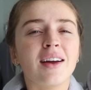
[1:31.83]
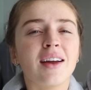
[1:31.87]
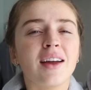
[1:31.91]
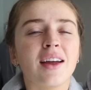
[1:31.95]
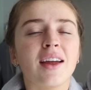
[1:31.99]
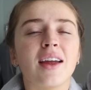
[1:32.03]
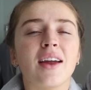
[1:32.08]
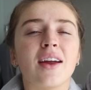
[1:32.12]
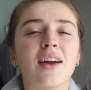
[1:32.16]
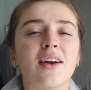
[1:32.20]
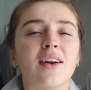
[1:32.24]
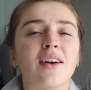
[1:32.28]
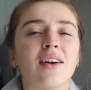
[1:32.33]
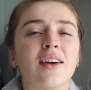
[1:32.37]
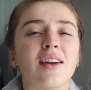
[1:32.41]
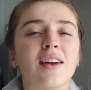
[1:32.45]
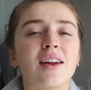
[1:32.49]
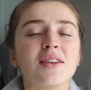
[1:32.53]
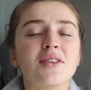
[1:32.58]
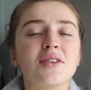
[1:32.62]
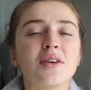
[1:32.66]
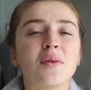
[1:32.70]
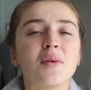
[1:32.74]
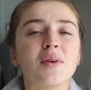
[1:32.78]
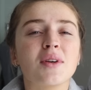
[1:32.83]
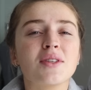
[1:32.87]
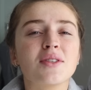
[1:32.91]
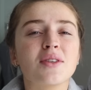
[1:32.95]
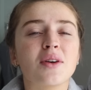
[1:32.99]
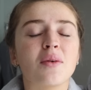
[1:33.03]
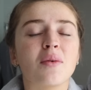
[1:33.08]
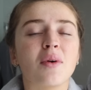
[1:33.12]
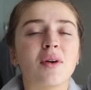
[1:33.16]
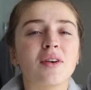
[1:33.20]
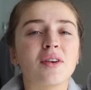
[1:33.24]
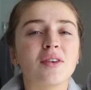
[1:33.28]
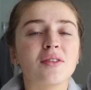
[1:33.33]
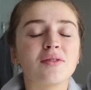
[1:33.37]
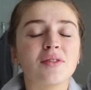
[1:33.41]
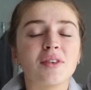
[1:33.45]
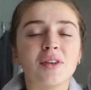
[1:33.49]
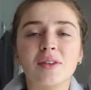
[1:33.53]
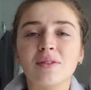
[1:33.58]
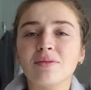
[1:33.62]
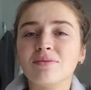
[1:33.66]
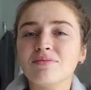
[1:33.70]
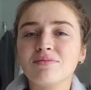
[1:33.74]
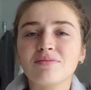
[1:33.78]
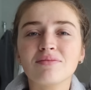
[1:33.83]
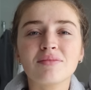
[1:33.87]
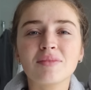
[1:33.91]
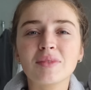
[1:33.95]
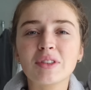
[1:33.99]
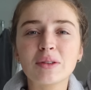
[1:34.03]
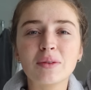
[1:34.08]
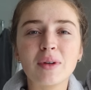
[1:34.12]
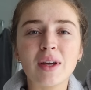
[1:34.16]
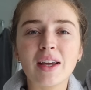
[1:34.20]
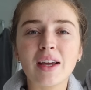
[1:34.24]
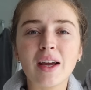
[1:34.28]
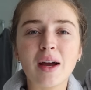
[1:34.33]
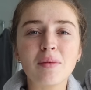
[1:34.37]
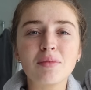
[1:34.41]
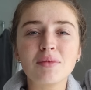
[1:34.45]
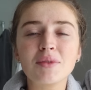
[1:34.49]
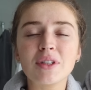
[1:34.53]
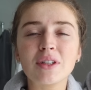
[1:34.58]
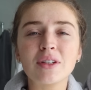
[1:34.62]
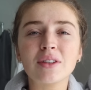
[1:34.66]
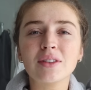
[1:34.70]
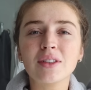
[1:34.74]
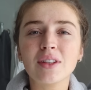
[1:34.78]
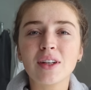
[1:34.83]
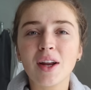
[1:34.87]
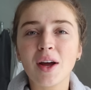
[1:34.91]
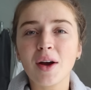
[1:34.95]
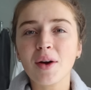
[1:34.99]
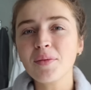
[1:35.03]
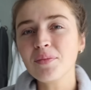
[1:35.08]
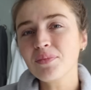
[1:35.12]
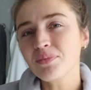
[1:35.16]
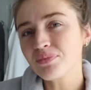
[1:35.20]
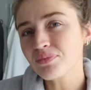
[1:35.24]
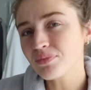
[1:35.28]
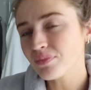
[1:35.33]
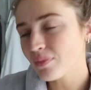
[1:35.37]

here, and it's always so wonderful to wake up to, you know?